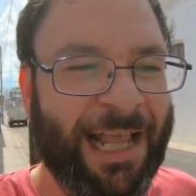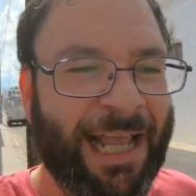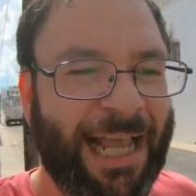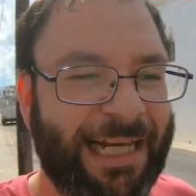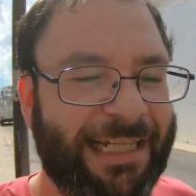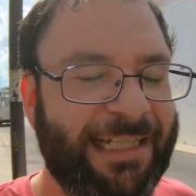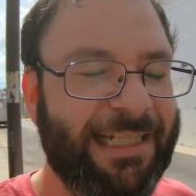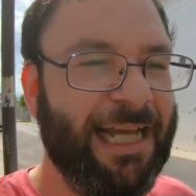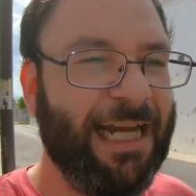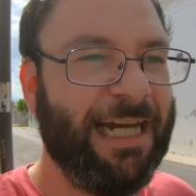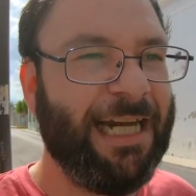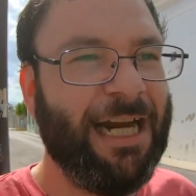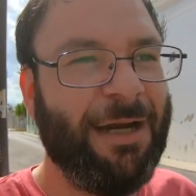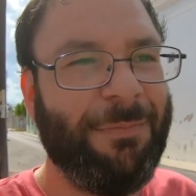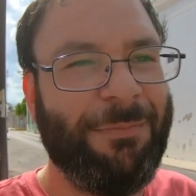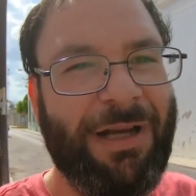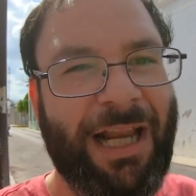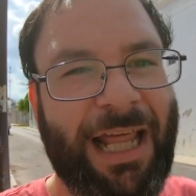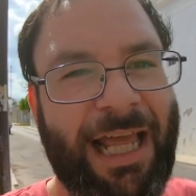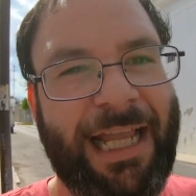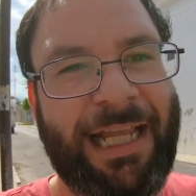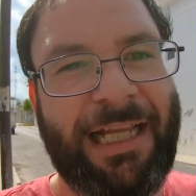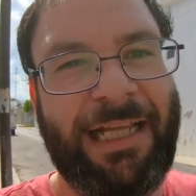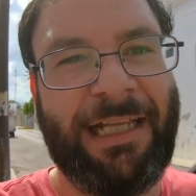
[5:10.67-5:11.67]
And, and I'm
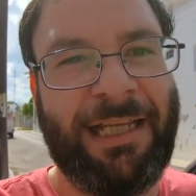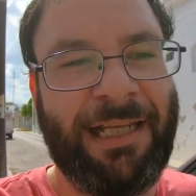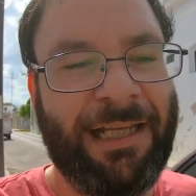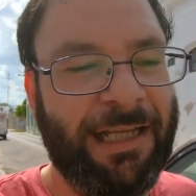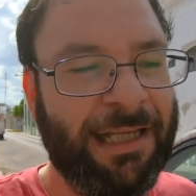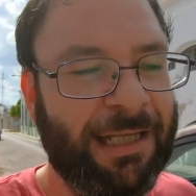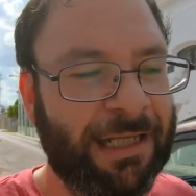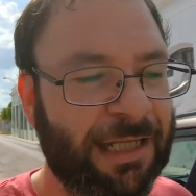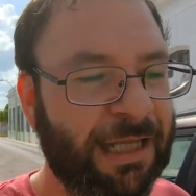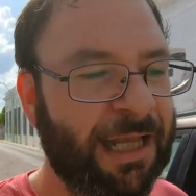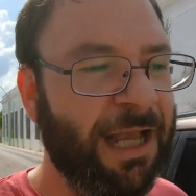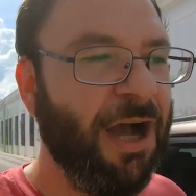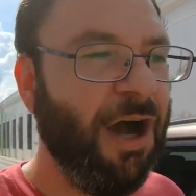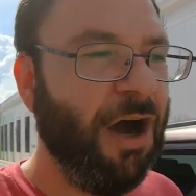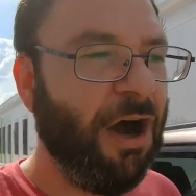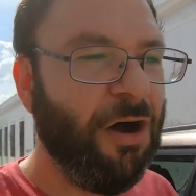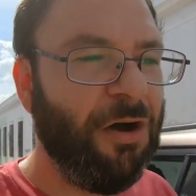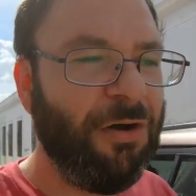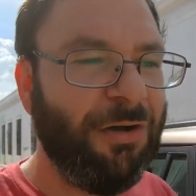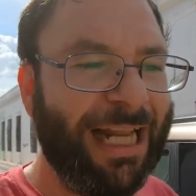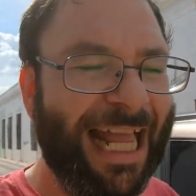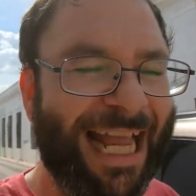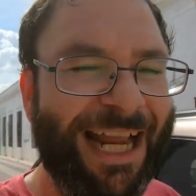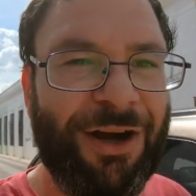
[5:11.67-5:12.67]
like,
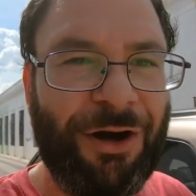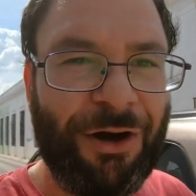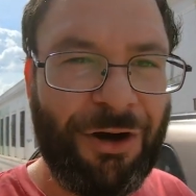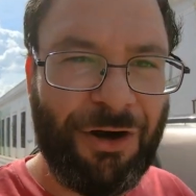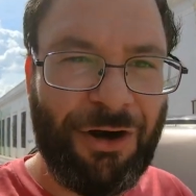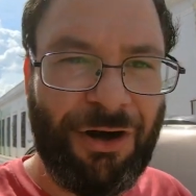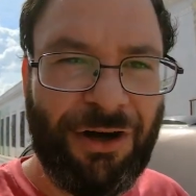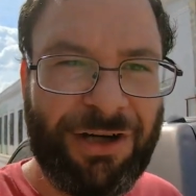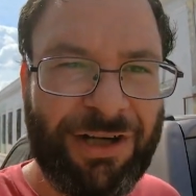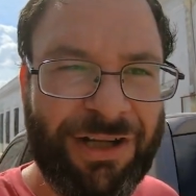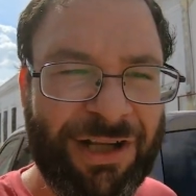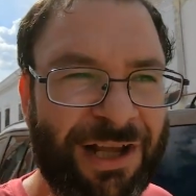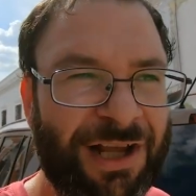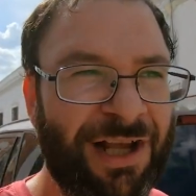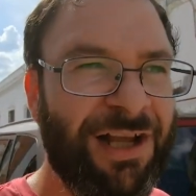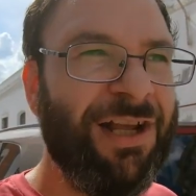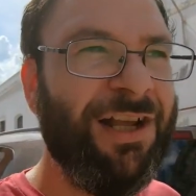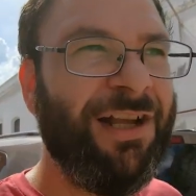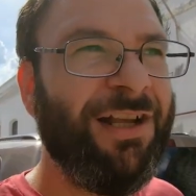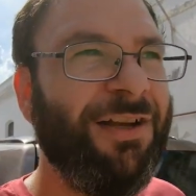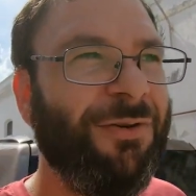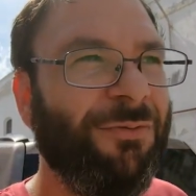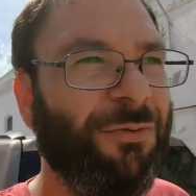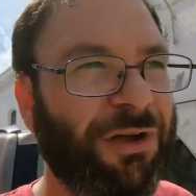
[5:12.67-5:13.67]
all I heard
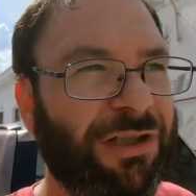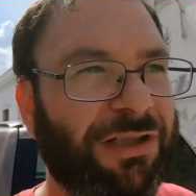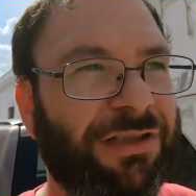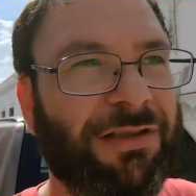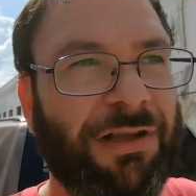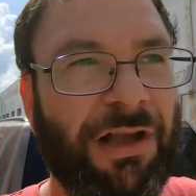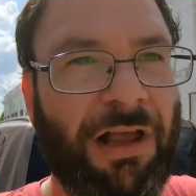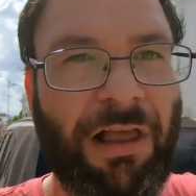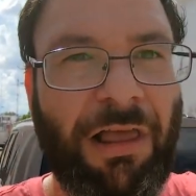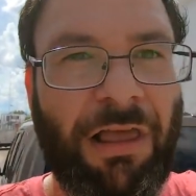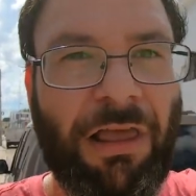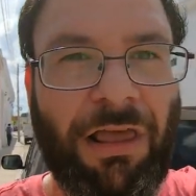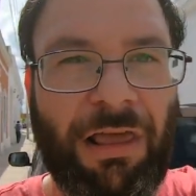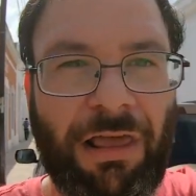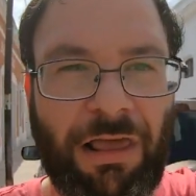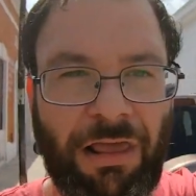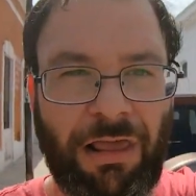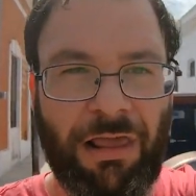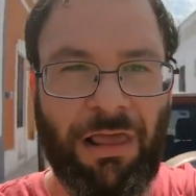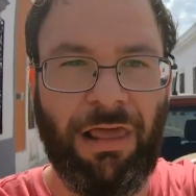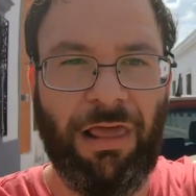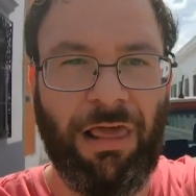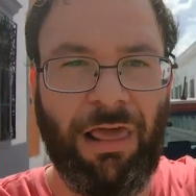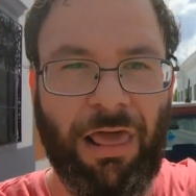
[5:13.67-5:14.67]
was,
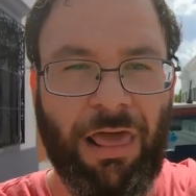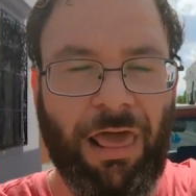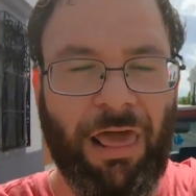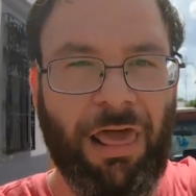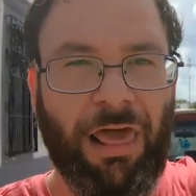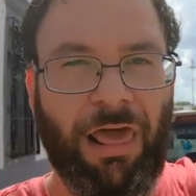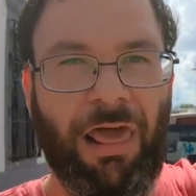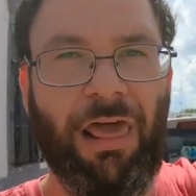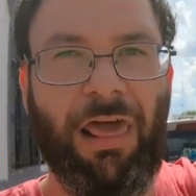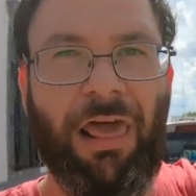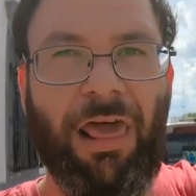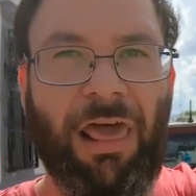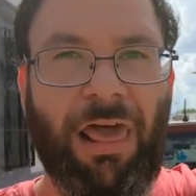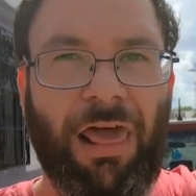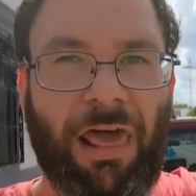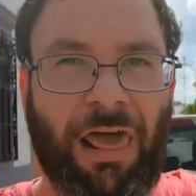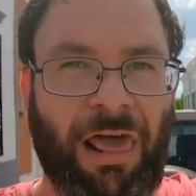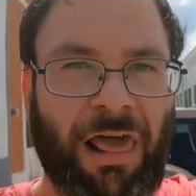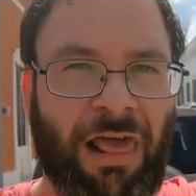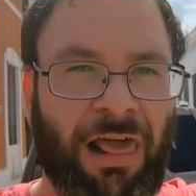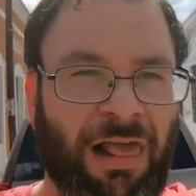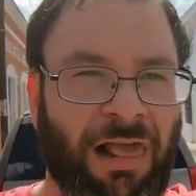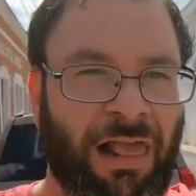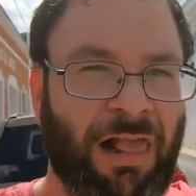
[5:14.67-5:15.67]
uh,